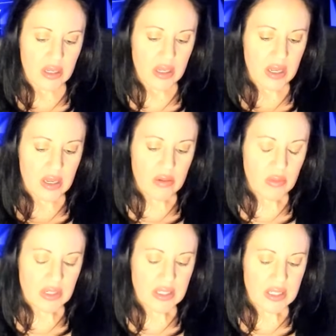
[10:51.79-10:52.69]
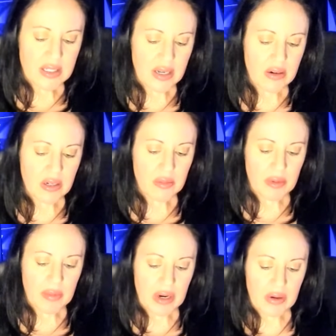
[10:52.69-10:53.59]
And what's this outcome
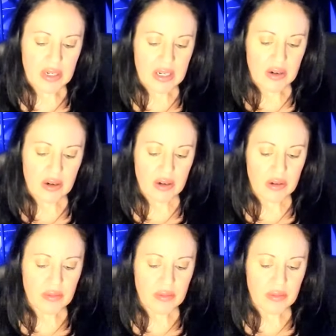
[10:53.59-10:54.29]
about here?